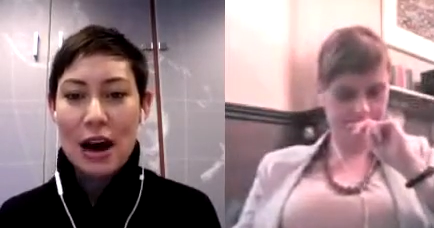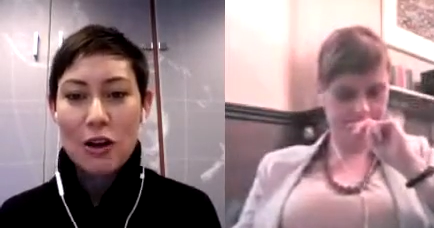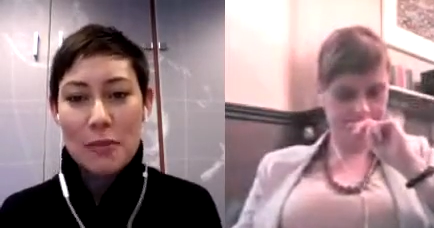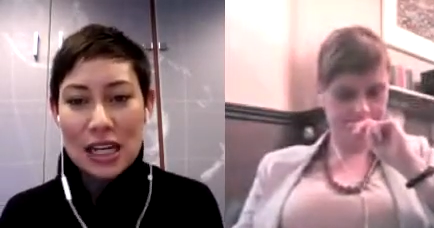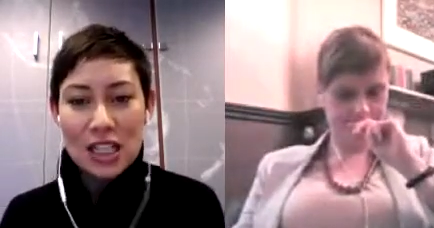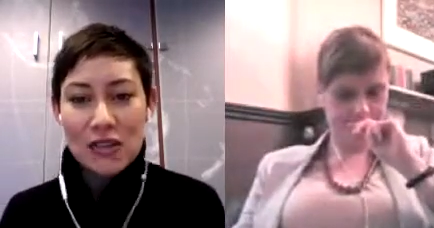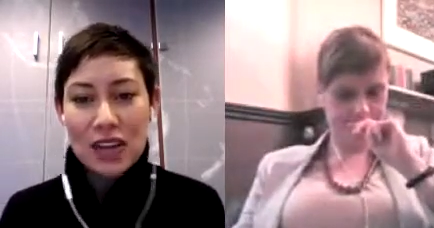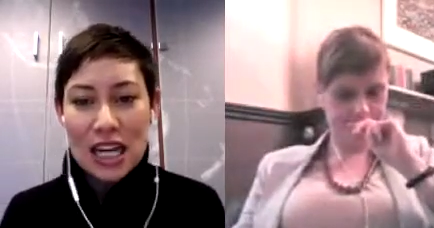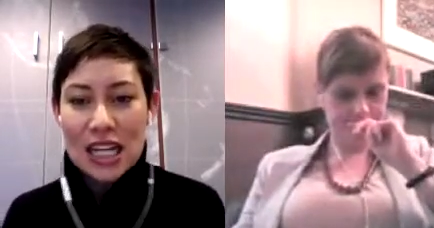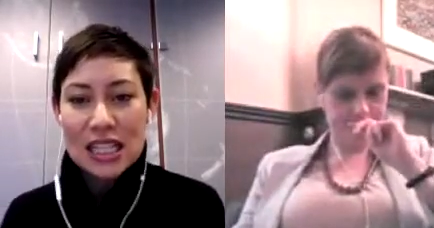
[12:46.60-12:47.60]
Speaker 1: are a means
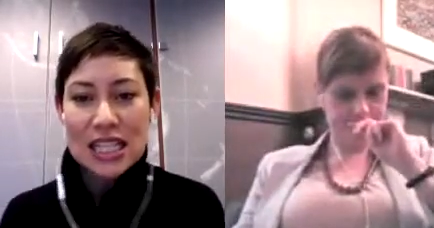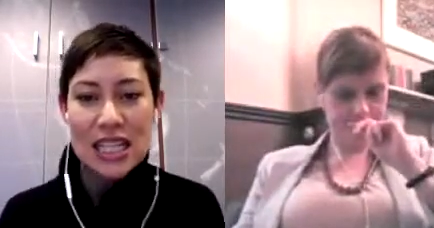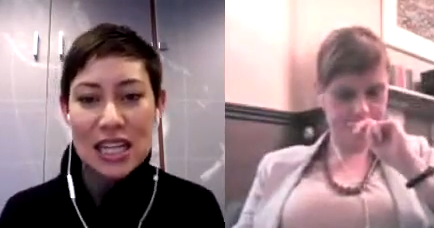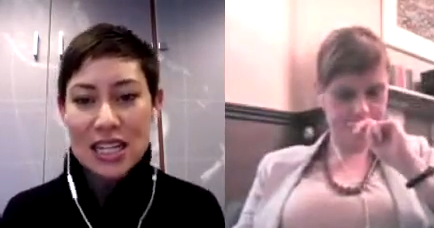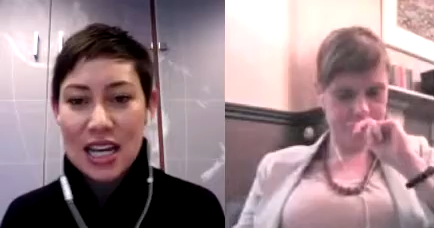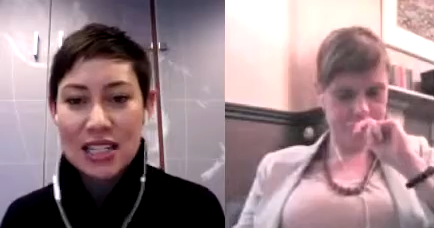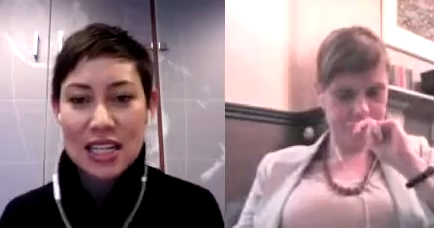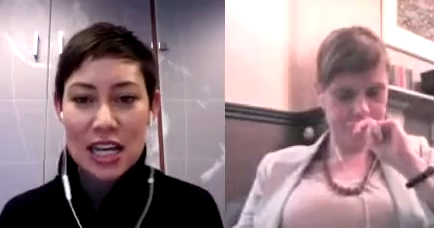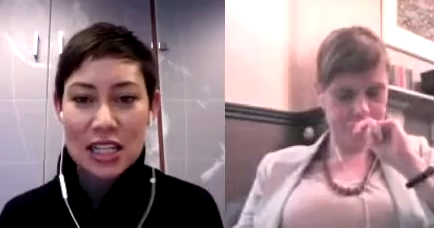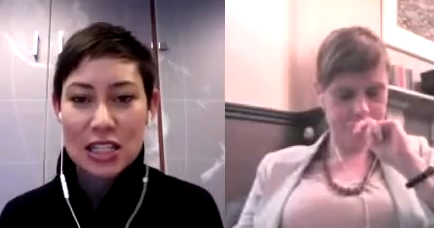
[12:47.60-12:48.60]
of getting these ASEAN
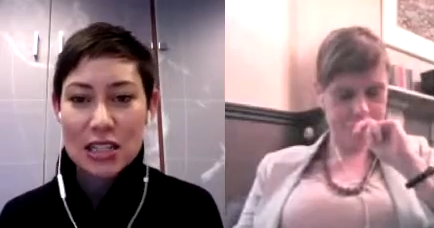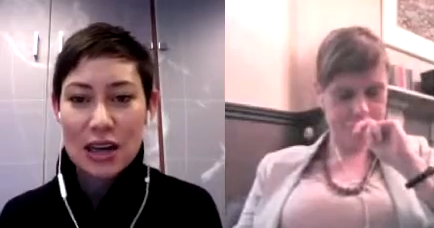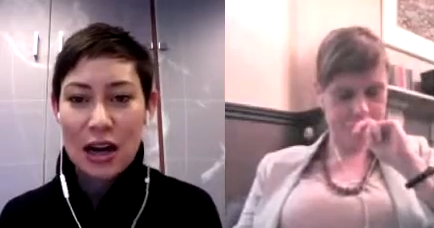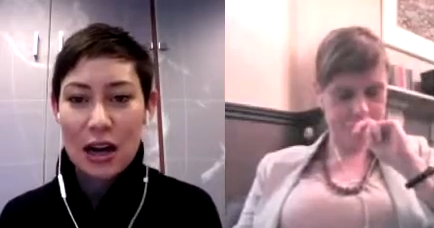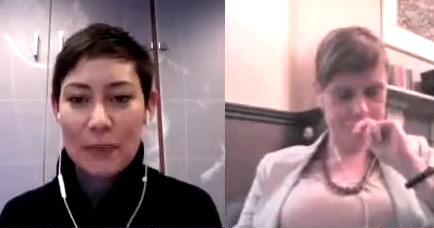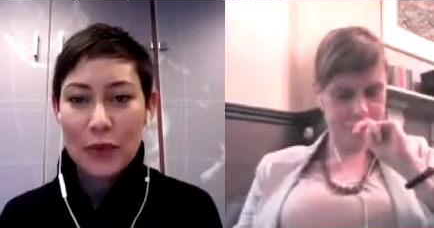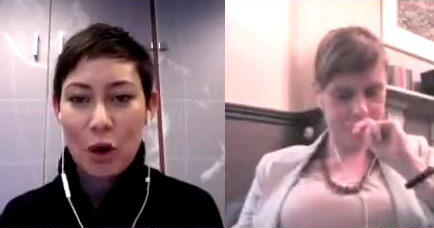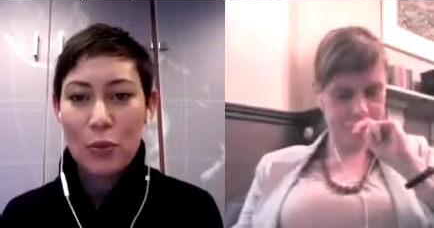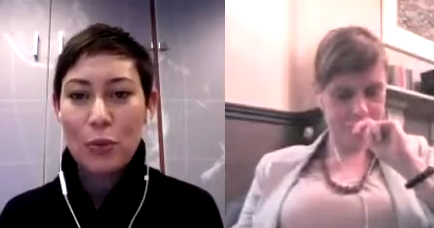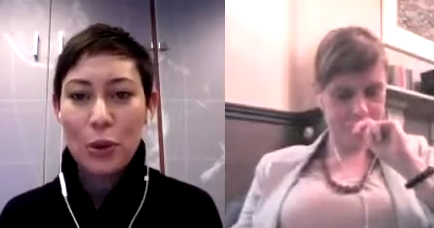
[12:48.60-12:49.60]
states um,
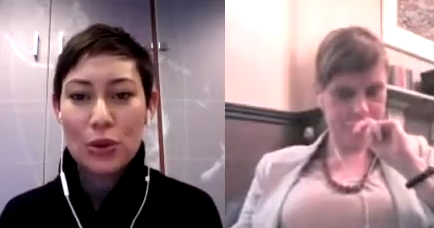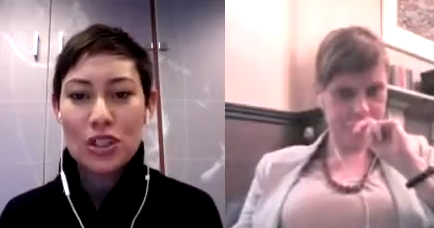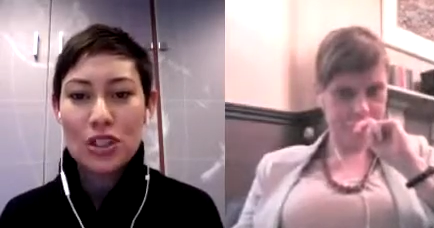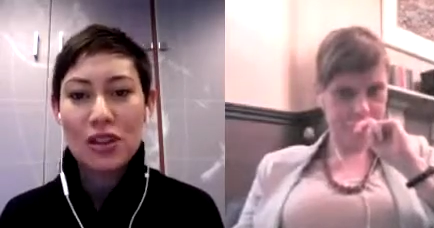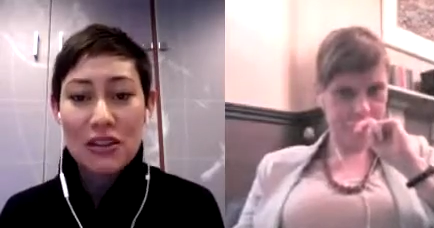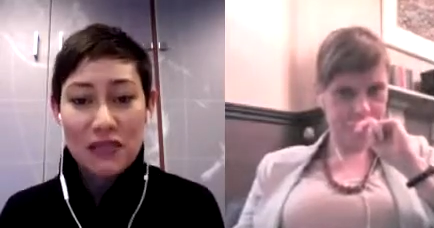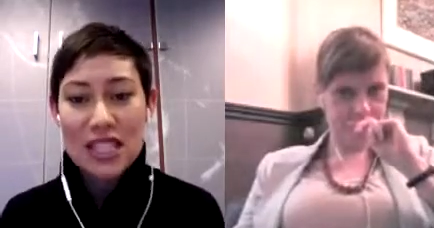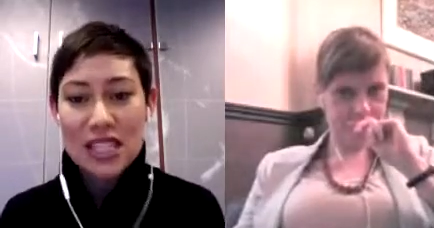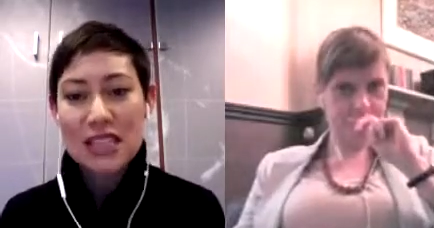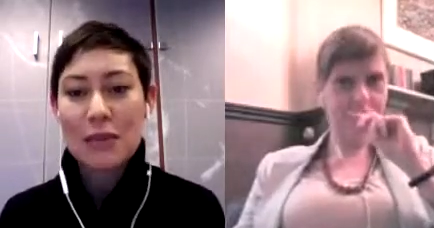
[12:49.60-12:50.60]
on board, sort of
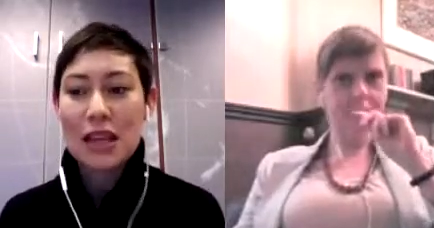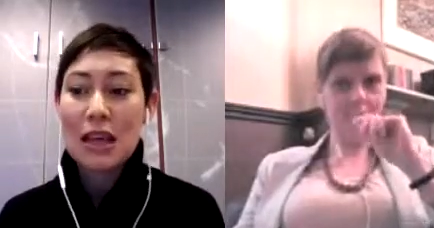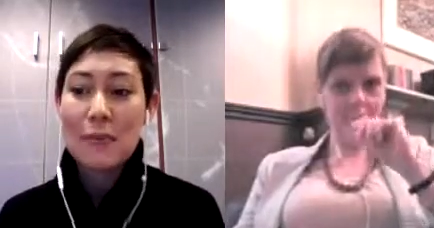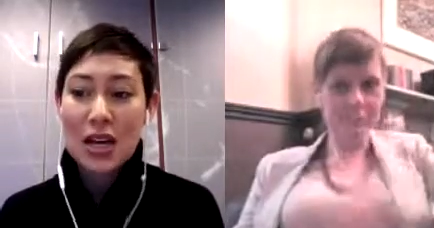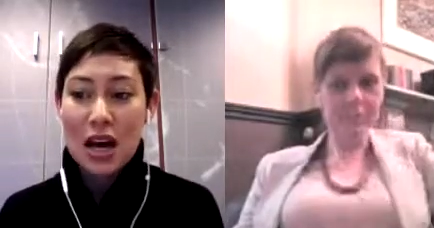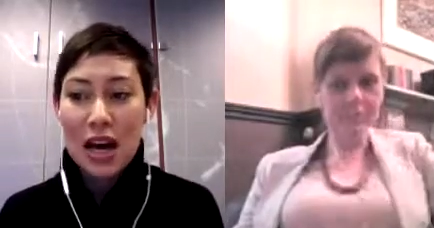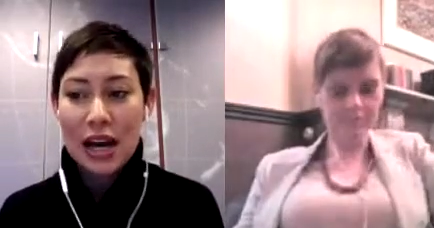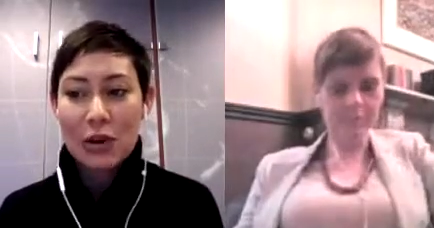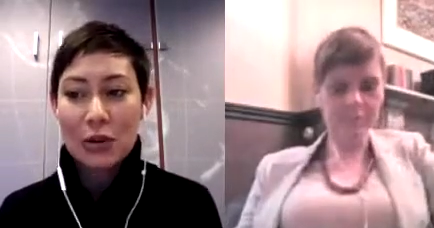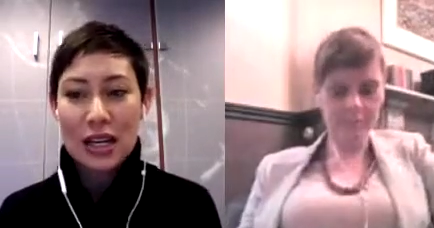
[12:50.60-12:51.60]
convincing them that they're
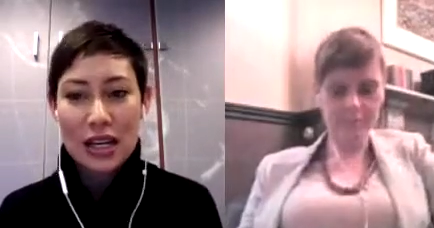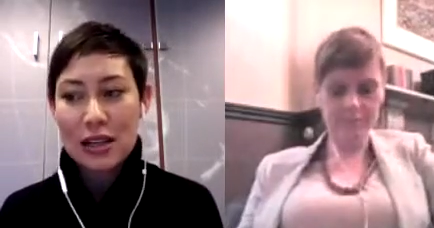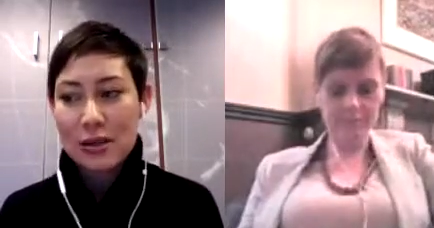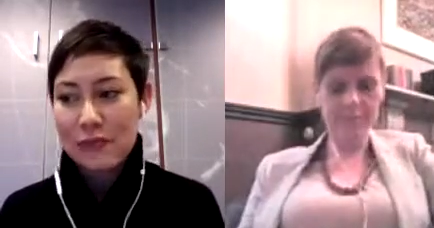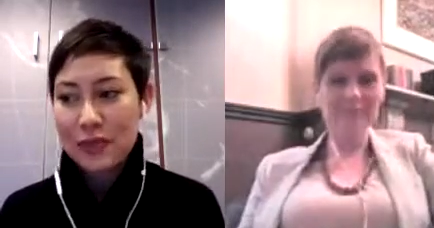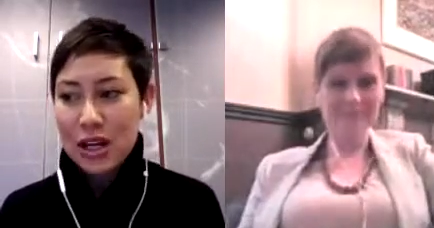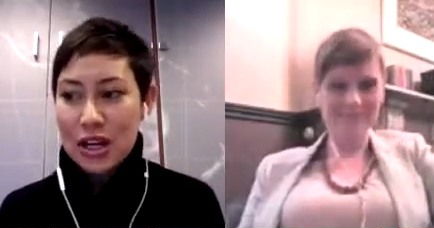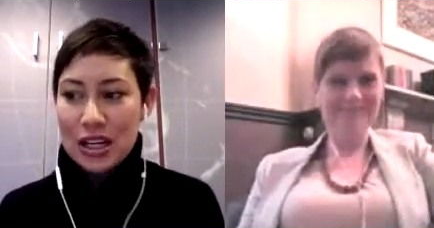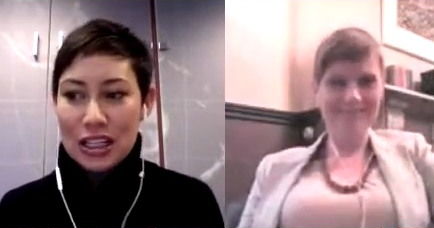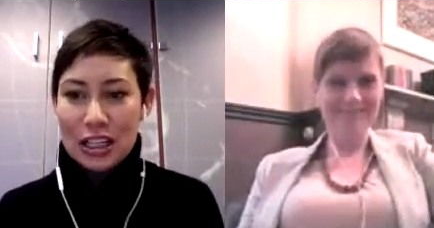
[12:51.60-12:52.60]
benign or getting them,
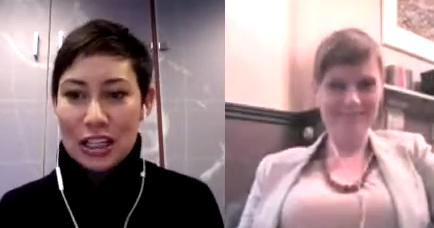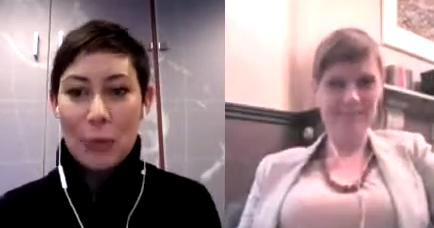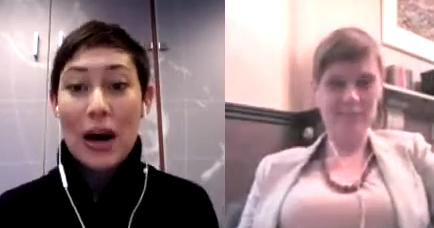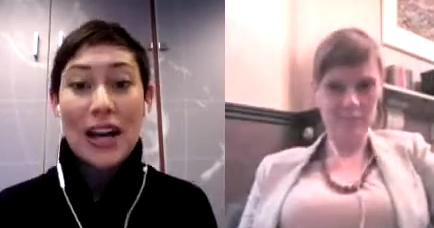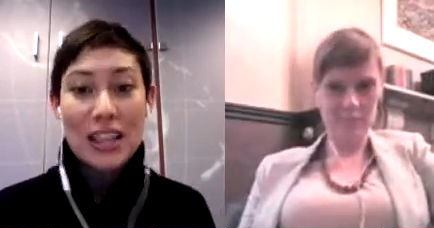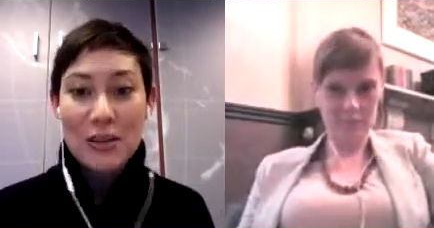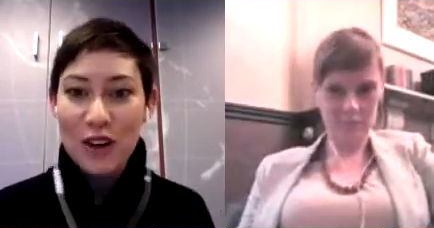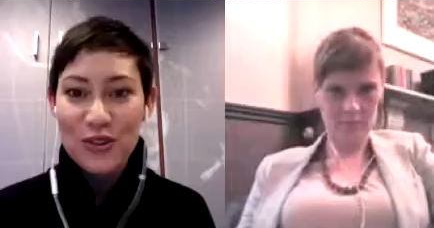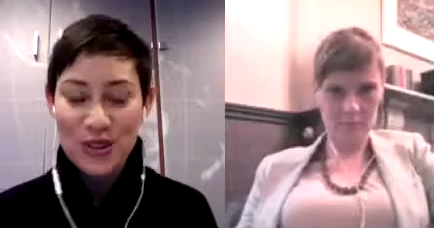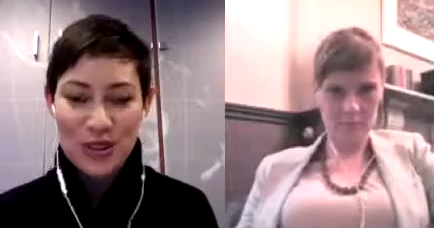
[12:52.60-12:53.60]
you know, buying them
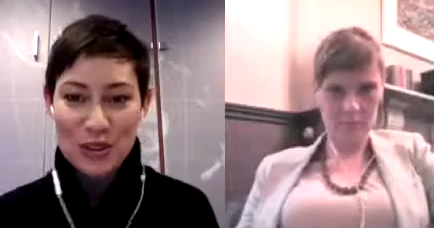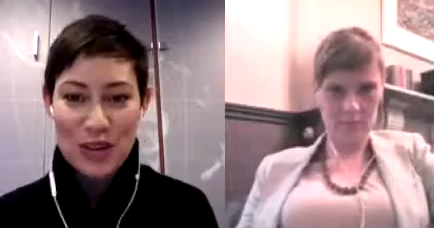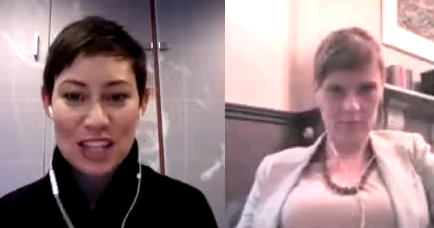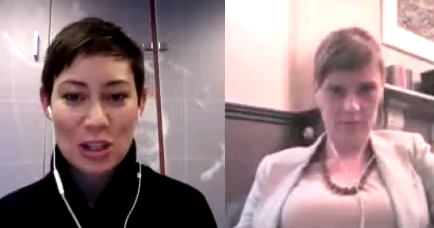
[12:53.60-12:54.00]
off, so to speak.